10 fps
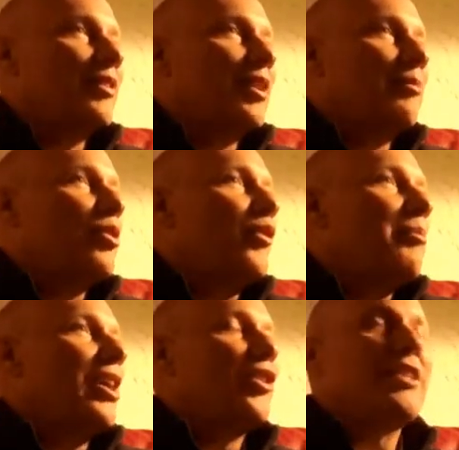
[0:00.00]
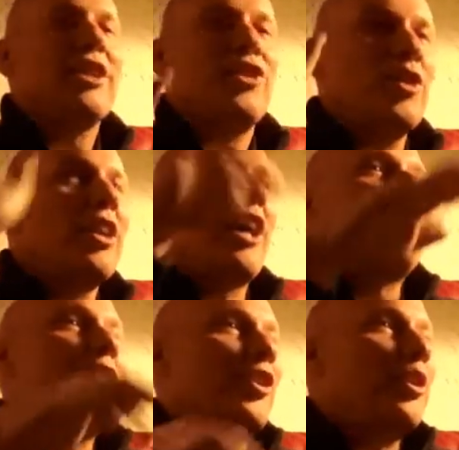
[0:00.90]
The movie maker said, "You're not a
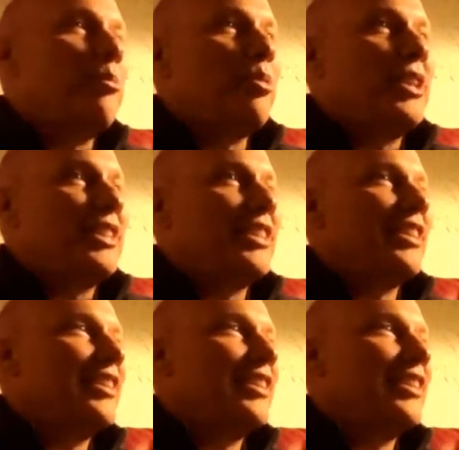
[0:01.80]
very good priest